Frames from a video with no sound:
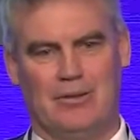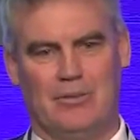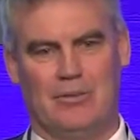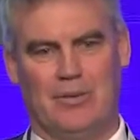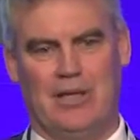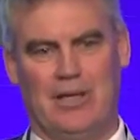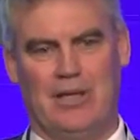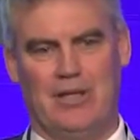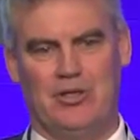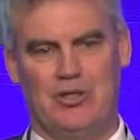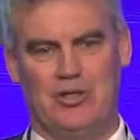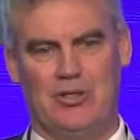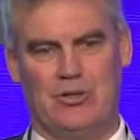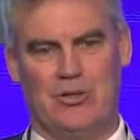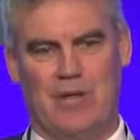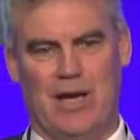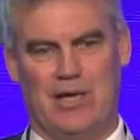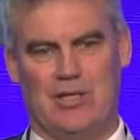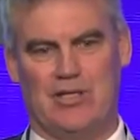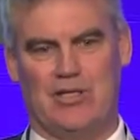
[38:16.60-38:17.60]
we need
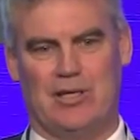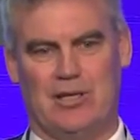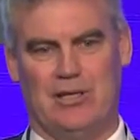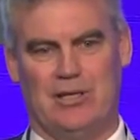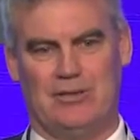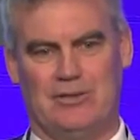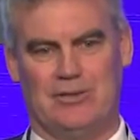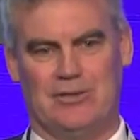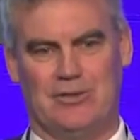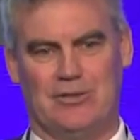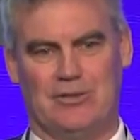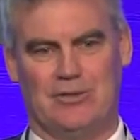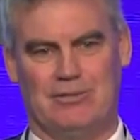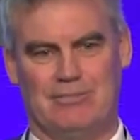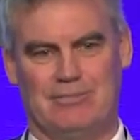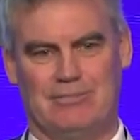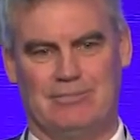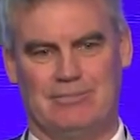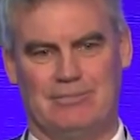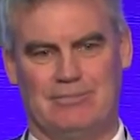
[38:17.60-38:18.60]
you actually
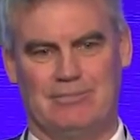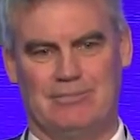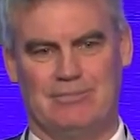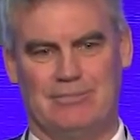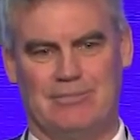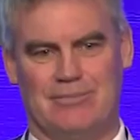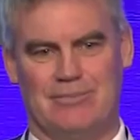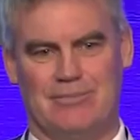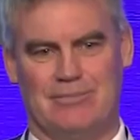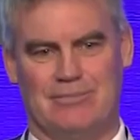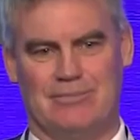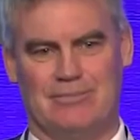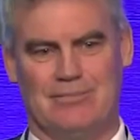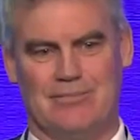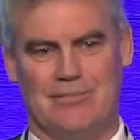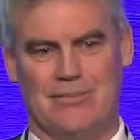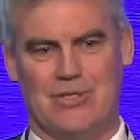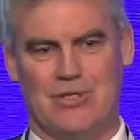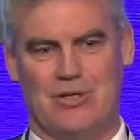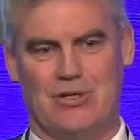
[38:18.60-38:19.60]
to
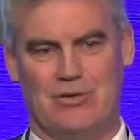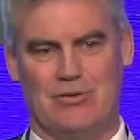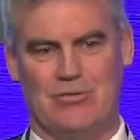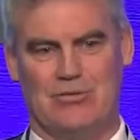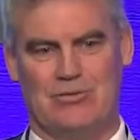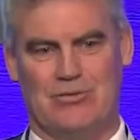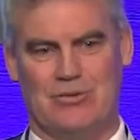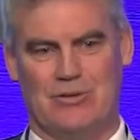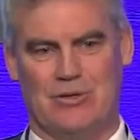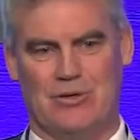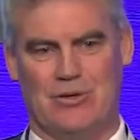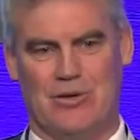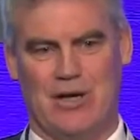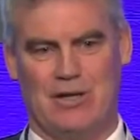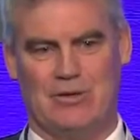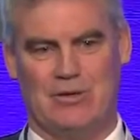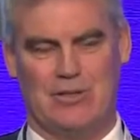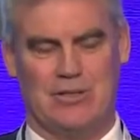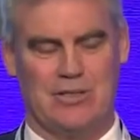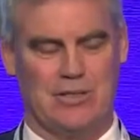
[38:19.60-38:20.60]
solve or
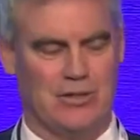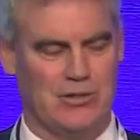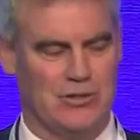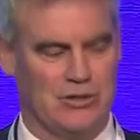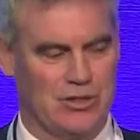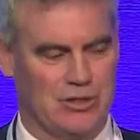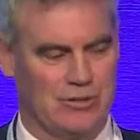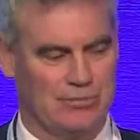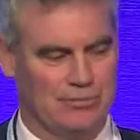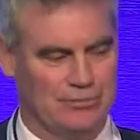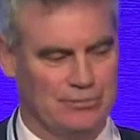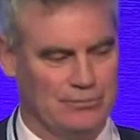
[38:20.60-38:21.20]
create the solution.